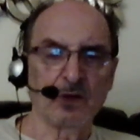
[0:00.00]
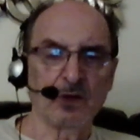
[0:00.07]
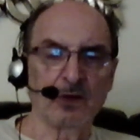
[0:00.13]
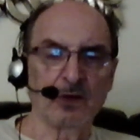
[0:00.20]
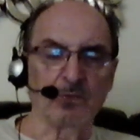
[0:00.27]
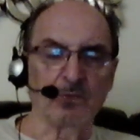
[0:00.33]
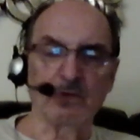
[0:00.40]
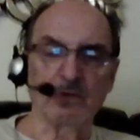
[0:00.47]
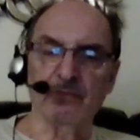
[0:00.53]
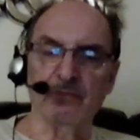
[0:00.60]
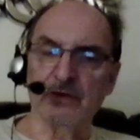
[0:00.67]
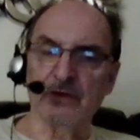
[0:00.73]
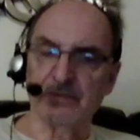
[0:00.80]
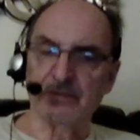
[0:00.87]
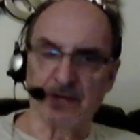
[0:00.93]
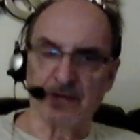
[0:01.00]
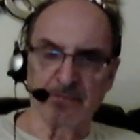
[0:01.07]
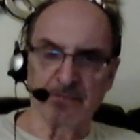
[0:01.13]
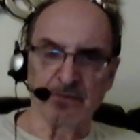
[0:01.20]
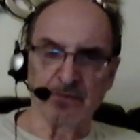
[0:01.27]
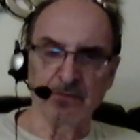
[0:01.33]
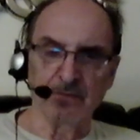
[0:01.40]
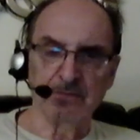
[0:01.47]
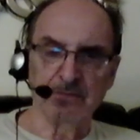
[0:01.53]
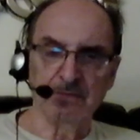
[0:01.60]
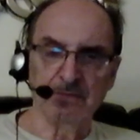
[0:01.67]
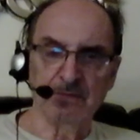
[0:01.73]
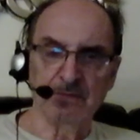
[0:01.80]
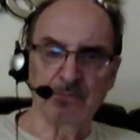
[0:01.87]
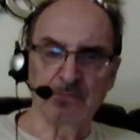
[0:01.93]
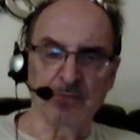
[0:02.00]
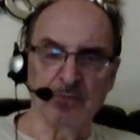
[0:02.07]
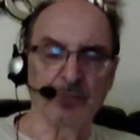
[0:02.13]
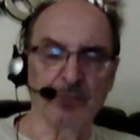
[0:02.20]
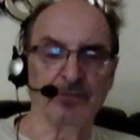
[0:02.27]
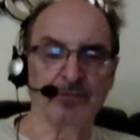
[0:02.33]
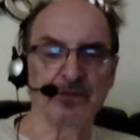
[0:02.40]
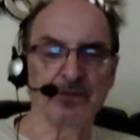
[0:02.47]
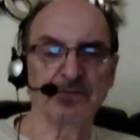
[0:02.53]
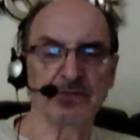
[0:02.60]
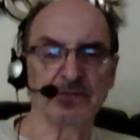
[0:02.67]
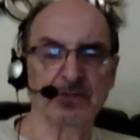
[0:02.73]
We're very thankful. Both of us